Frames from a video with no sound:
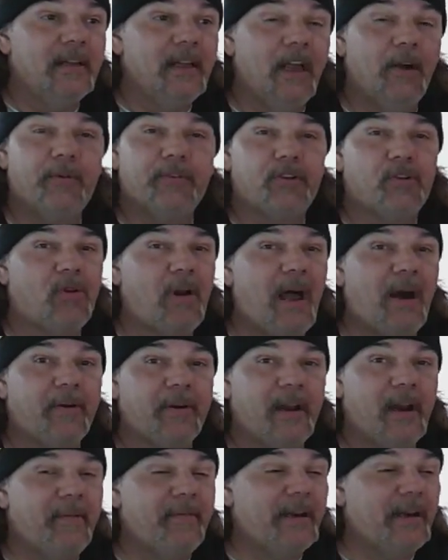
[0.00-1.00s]
It was
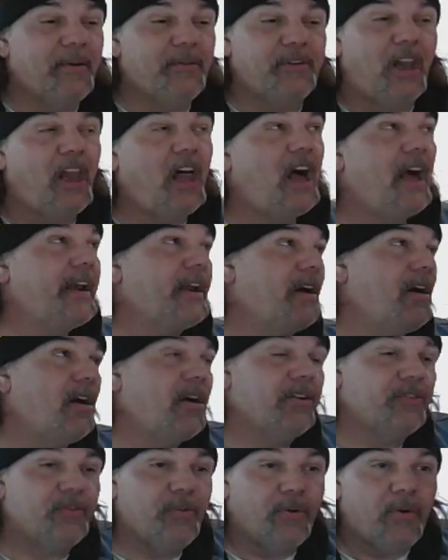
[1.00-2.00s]
crowded. I mean, there was a line of
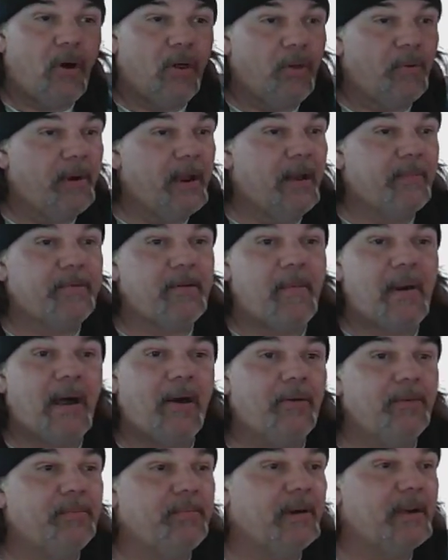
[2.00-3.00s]
cars going all the way up the
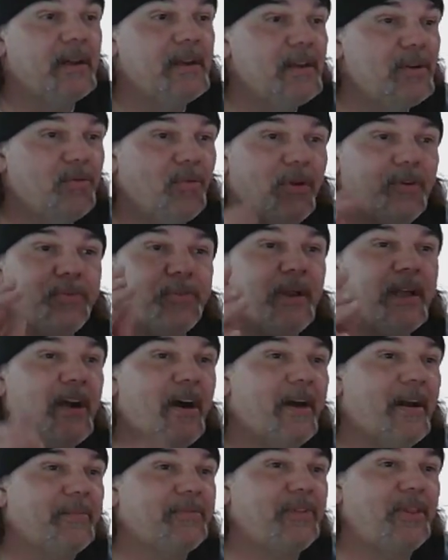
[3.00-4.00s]
mountain, but once we
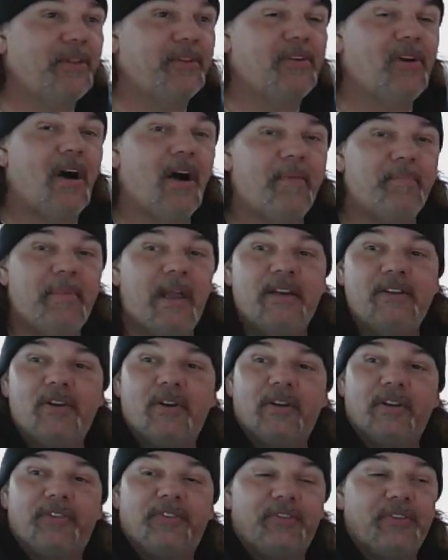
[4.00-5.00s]
got up to the top, man,
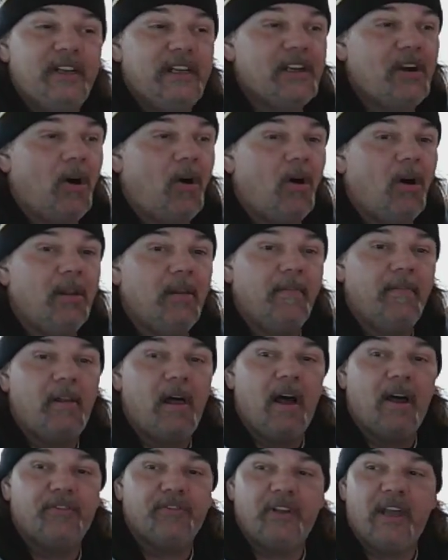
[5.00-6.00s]
you could see all of
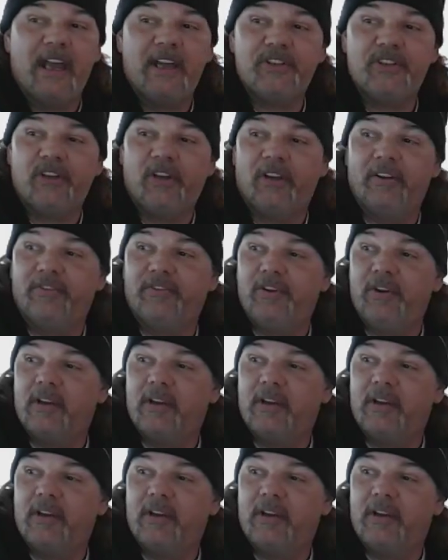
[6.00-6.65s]
Los Angeles.